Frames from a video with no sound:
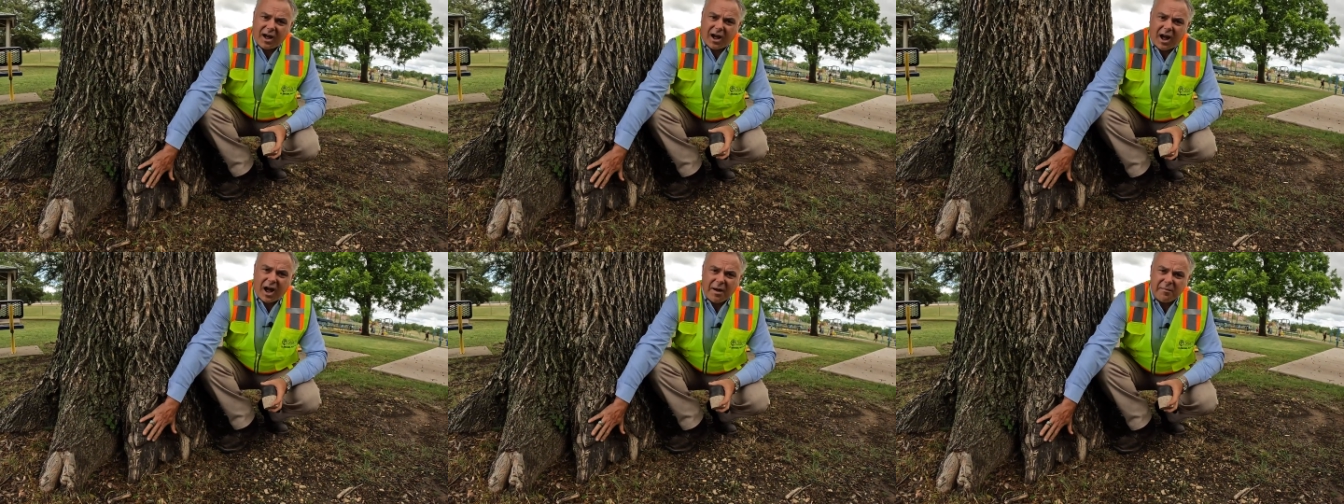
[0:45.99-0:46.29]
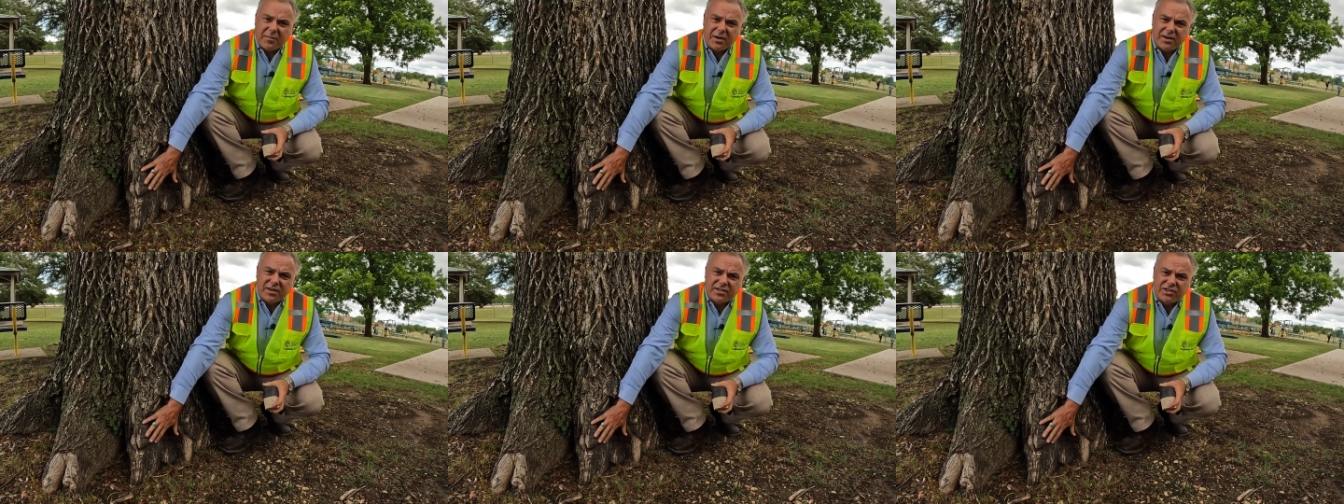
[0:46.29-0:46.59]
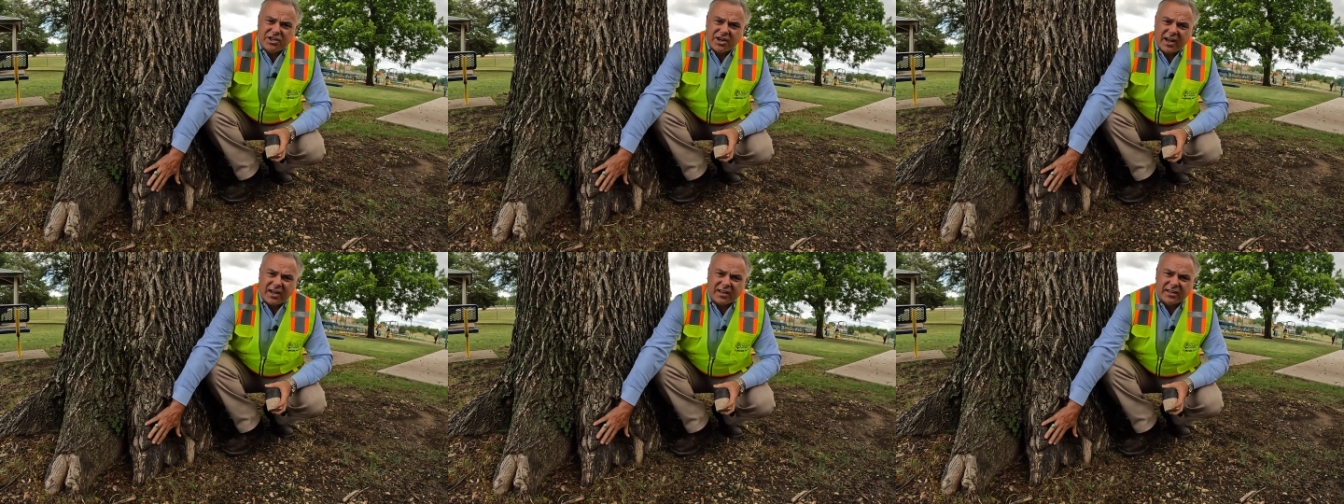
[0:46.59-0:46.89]
I'm gonna
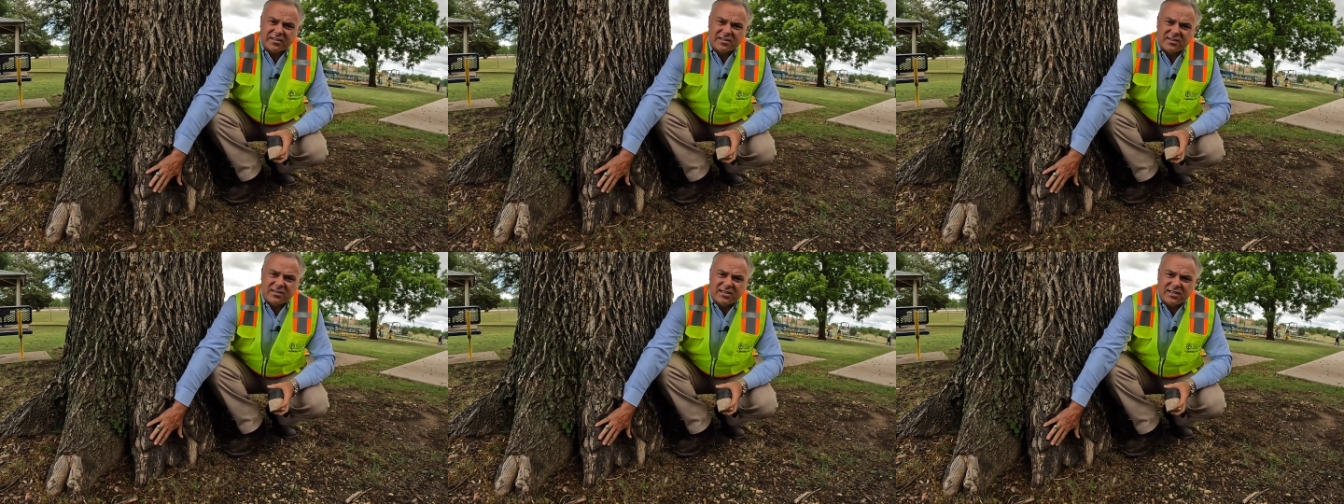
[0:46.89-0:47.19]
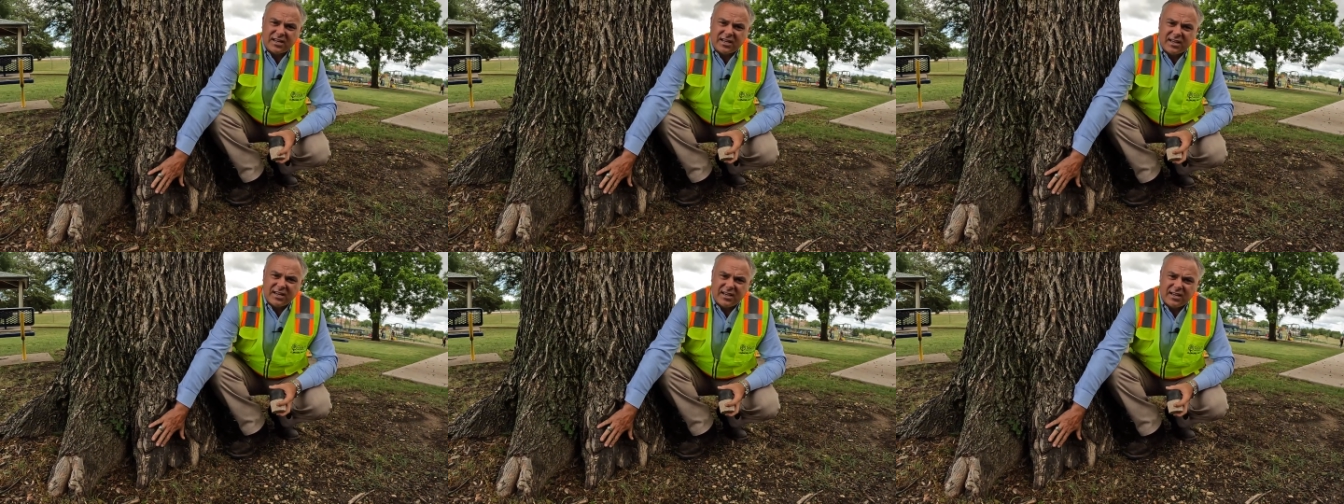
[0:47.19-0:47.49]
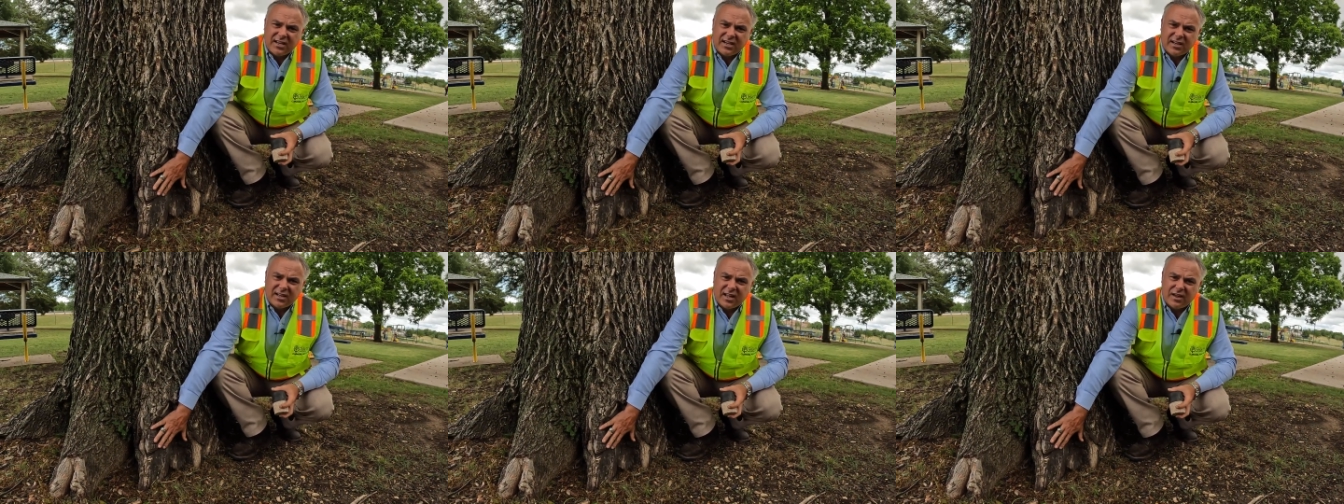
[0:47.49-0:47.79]
check and
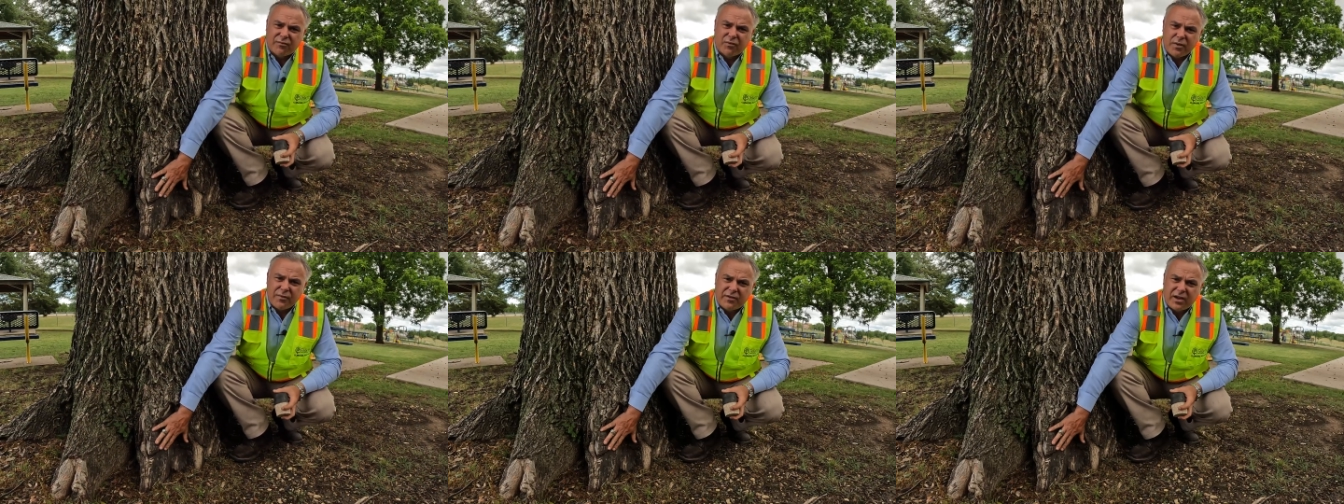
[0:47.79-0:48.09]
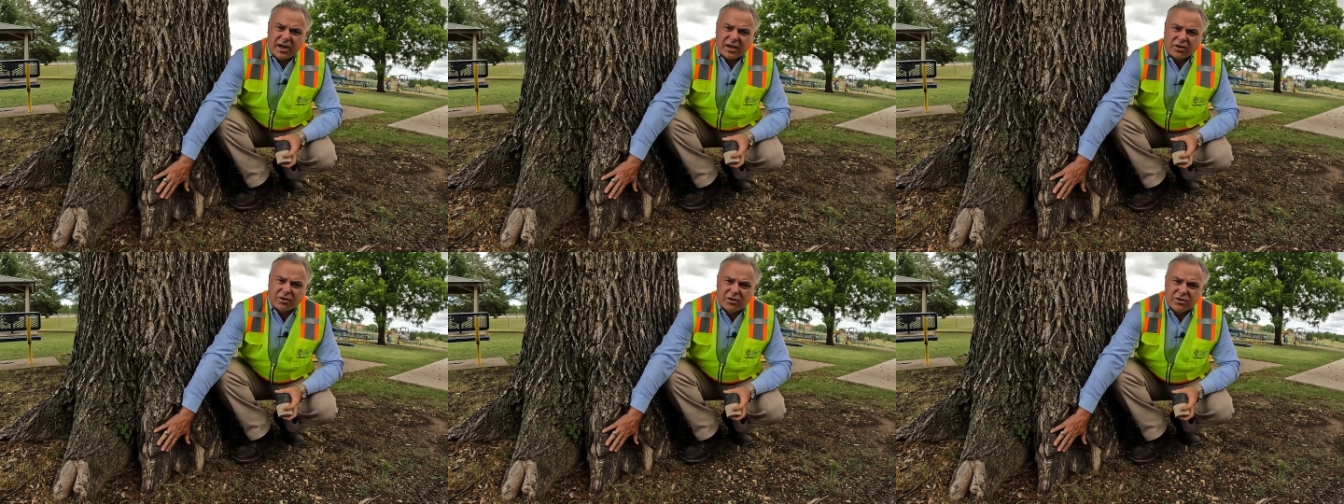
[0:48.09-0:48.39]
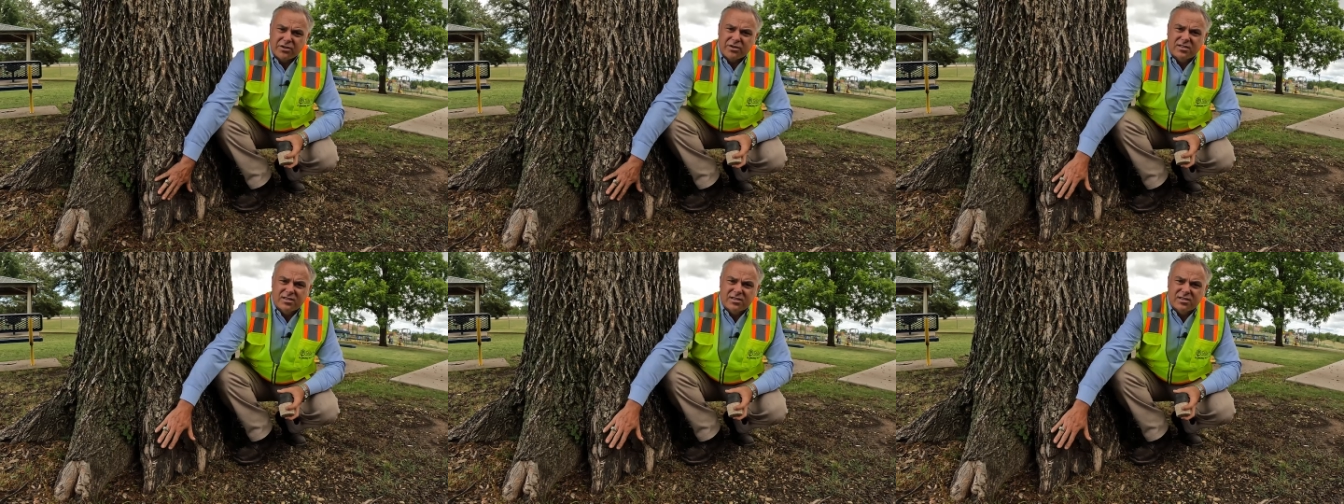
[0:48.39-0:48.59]
see if we've got good